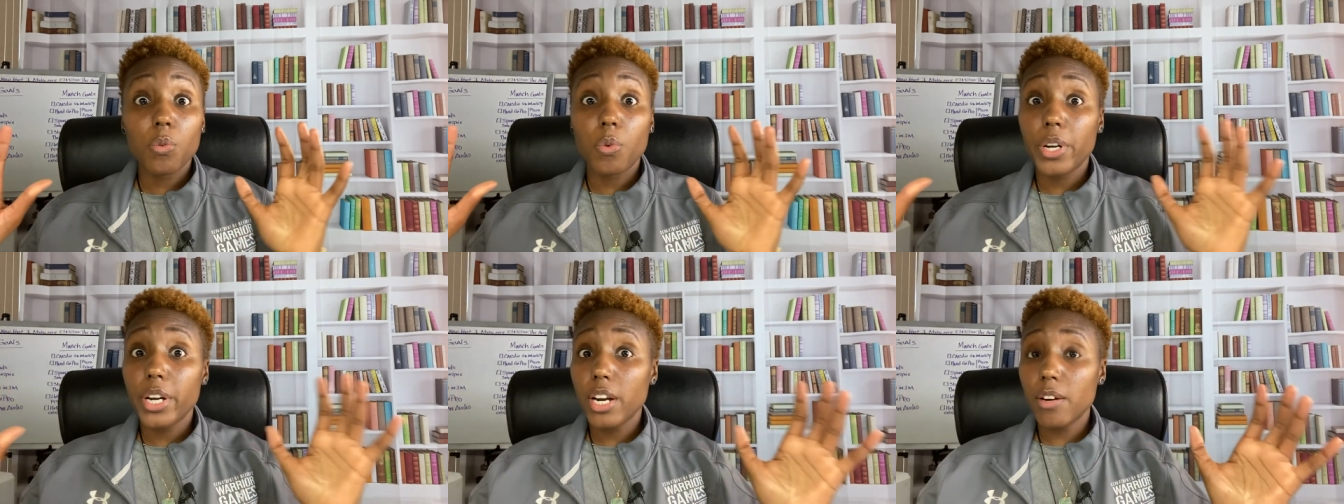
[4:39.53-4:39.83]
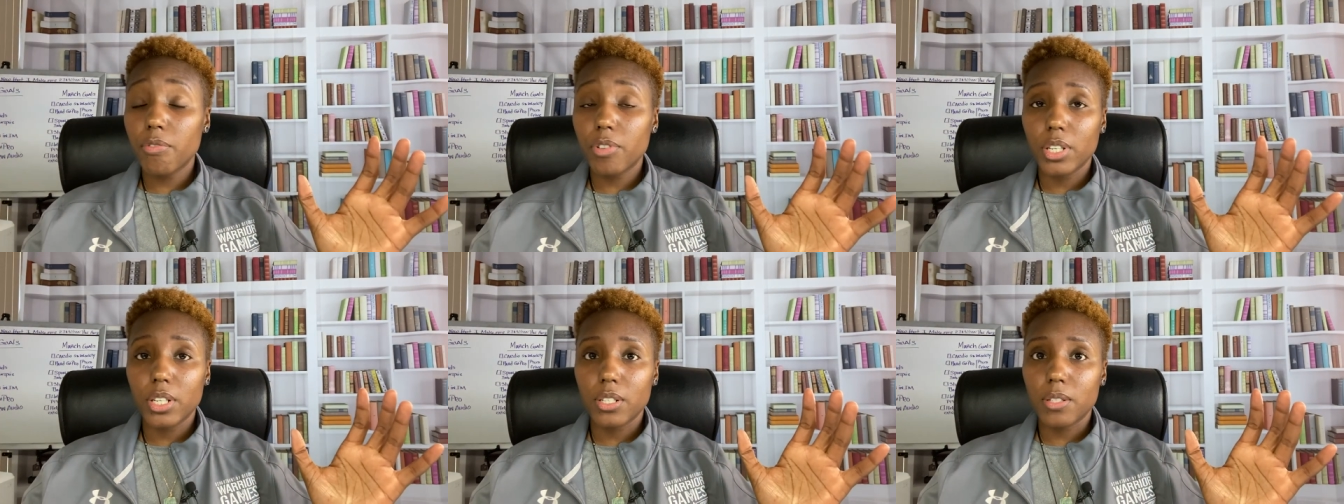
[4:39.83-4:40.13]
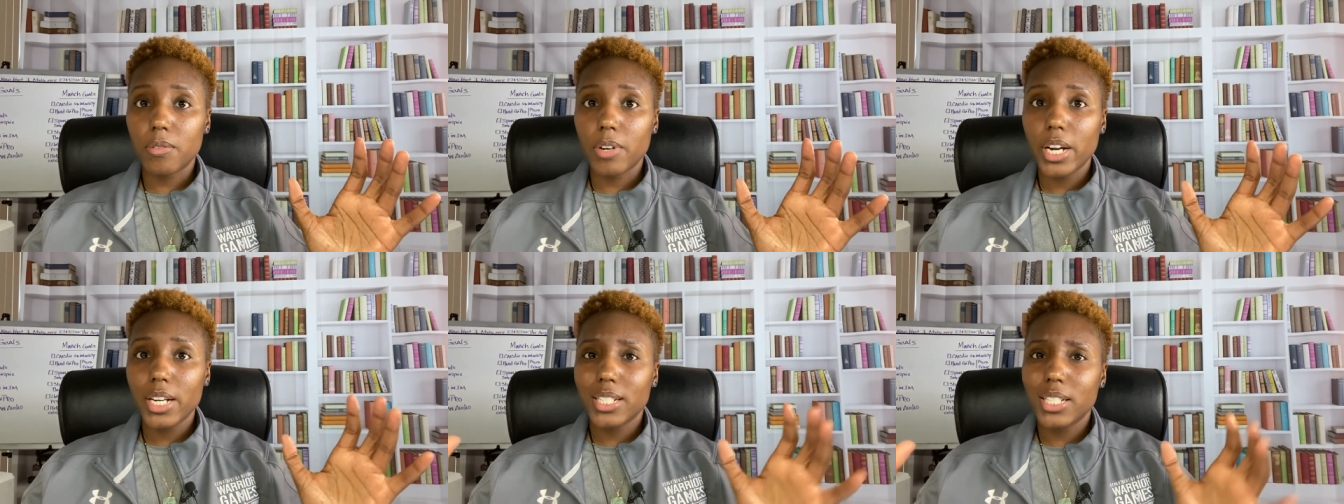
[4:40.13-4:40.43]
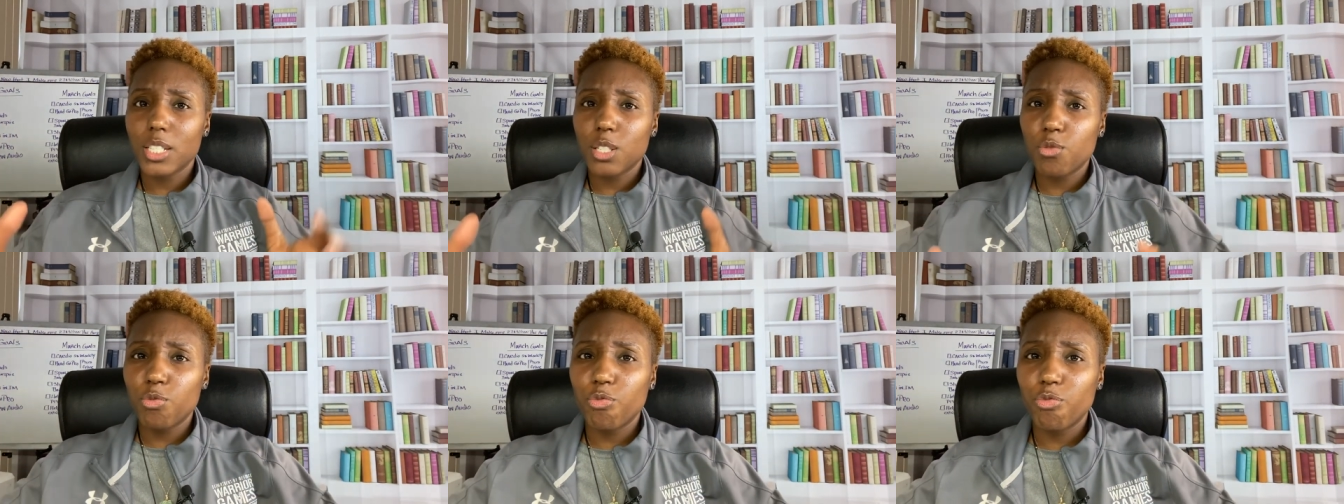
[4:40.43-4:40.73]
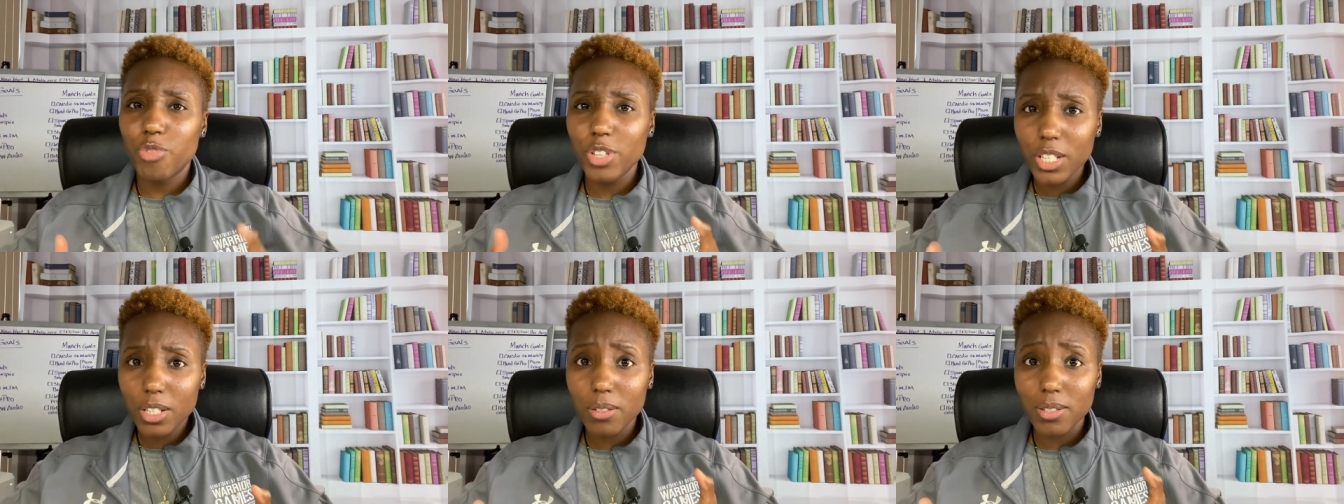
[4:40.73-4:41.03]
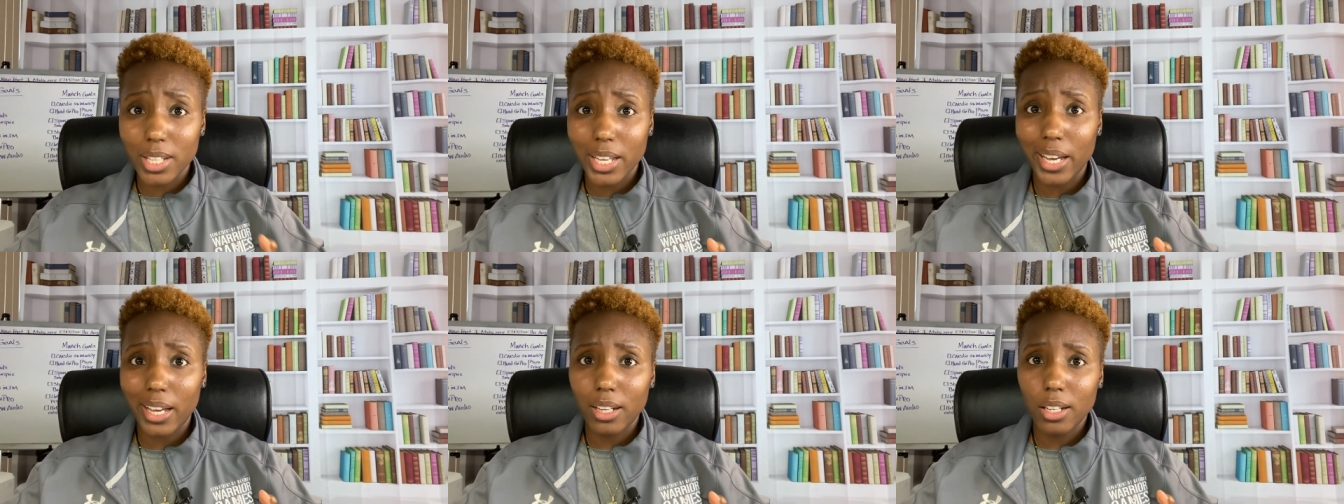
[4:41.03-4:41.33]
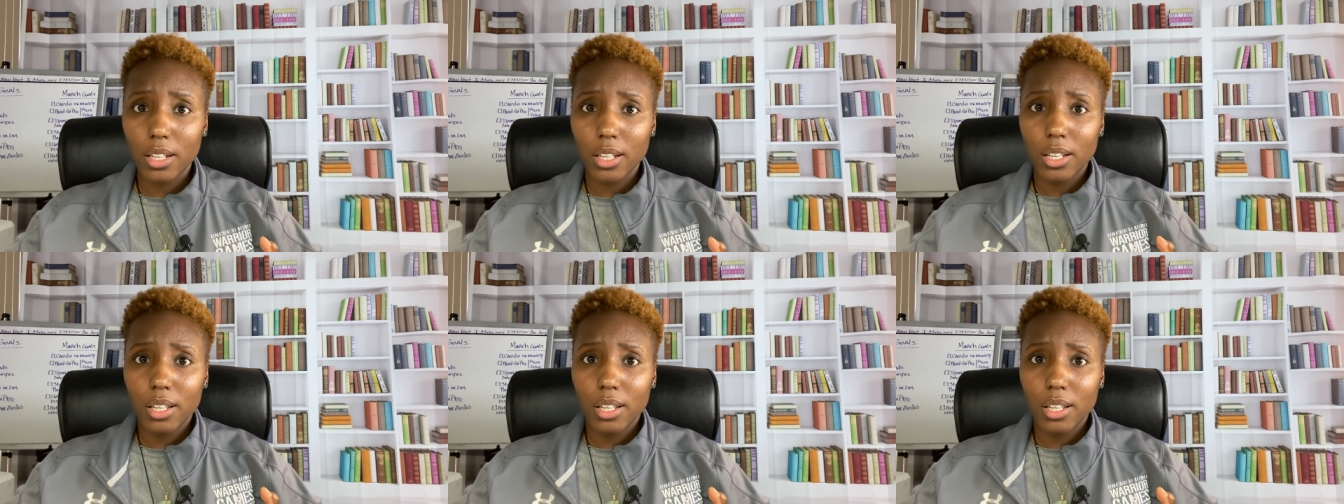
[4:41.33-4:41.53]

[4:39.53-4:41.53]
whatever it is, right? Just feel that.